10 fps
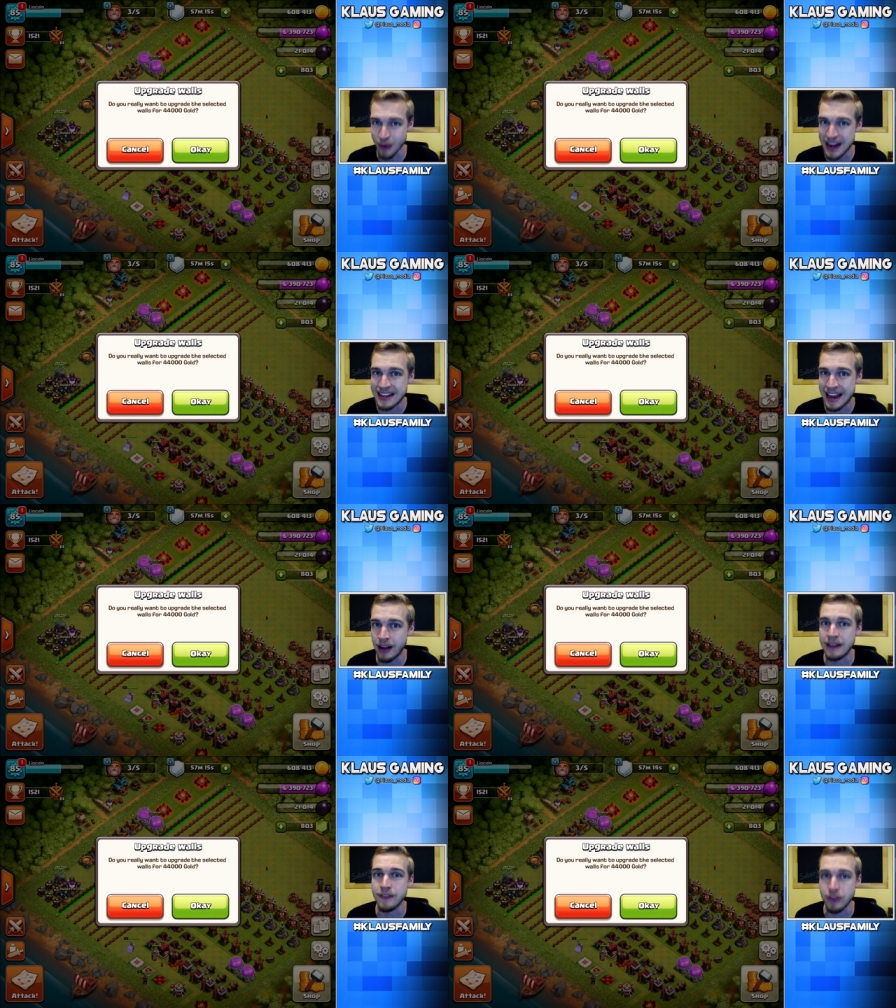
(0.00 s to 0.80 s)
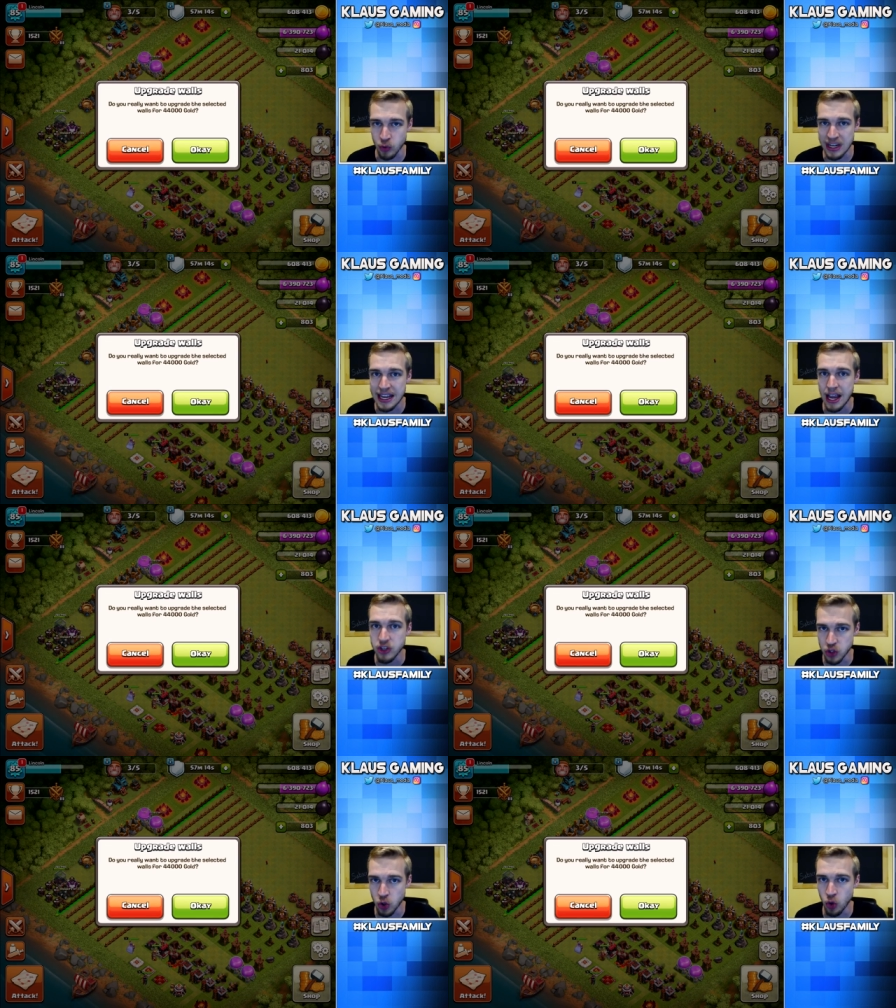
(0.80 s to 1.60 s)
right now in three,
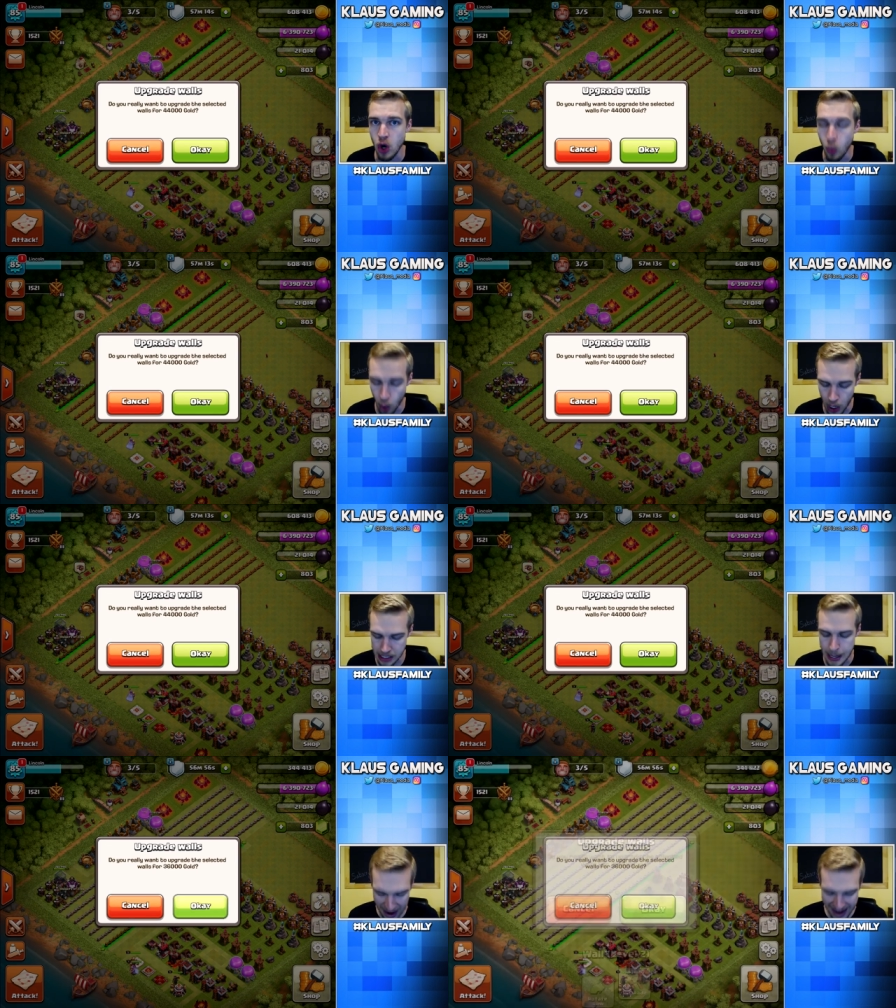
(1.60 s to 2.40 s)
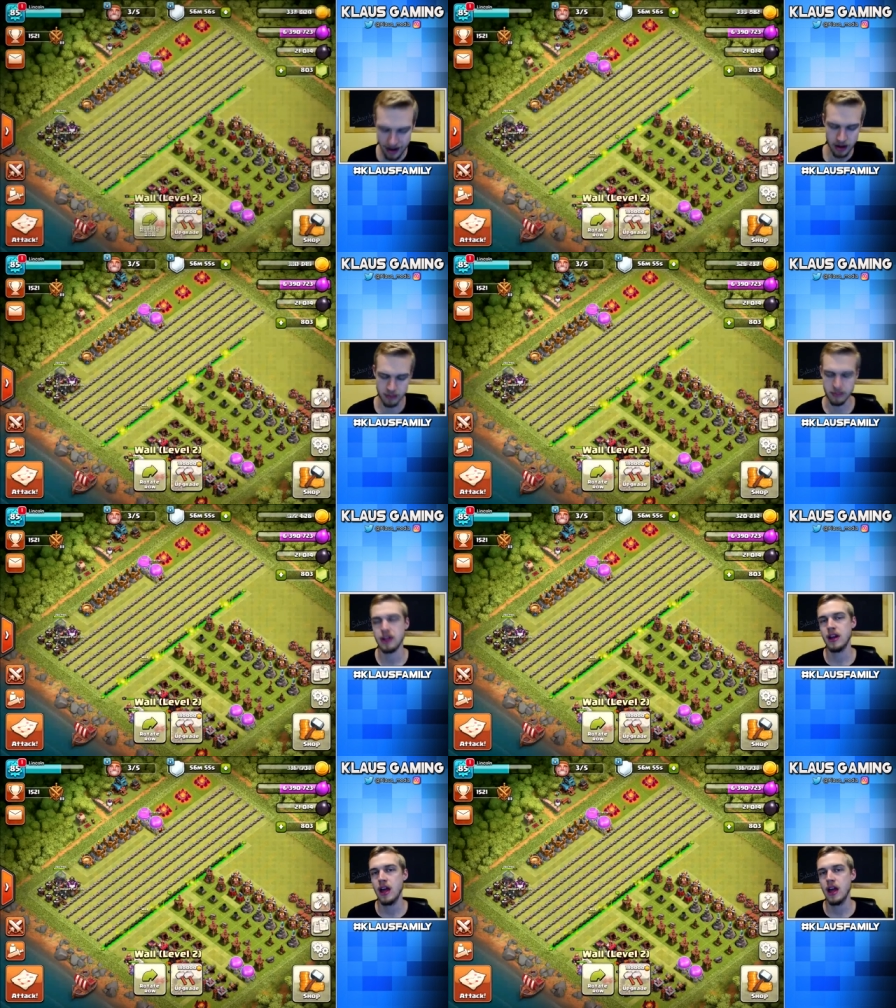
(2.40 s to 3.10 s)
two, one. Bam!